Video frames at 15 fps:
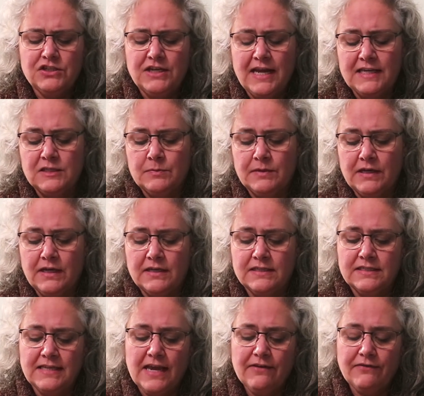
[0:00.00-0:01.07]
jasper,
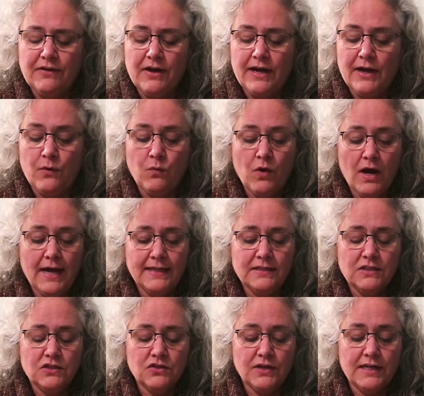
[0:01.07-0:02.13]
sapphire, wide
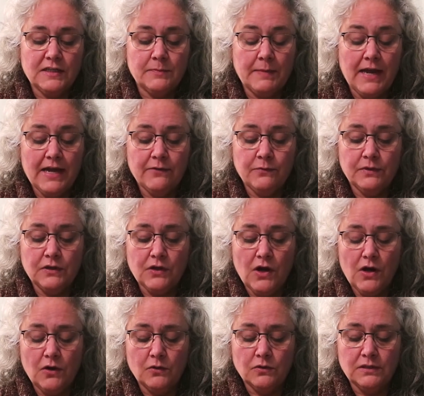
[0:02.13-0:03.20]
streets paved with
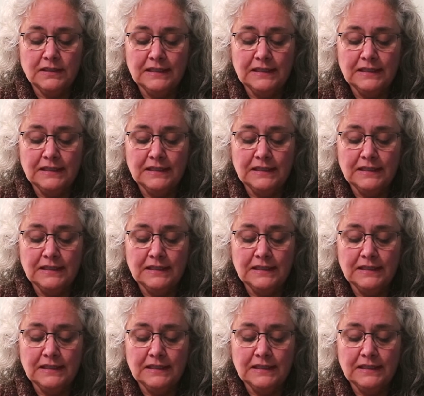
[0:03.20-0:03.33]
gold,